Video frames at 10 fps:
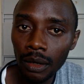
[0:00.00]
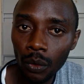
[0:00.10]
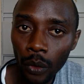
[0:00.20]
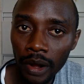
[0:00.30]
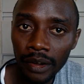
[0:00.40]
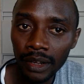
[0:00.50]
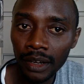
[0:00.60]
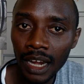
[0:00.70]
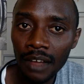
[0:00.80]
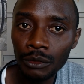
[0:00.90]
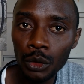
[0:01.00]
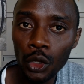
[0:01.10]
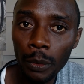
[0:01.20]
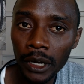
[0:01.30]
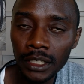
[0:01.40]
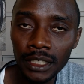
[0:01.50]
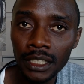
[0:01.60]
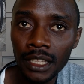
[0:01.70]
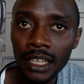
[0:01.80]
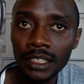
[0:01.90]
Wearing gloves when you're operating
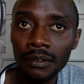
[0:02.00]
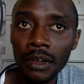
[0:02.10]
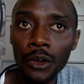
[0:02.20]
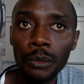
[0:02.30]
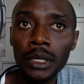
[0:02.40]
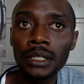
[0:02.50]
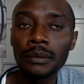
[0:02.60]
in that environment,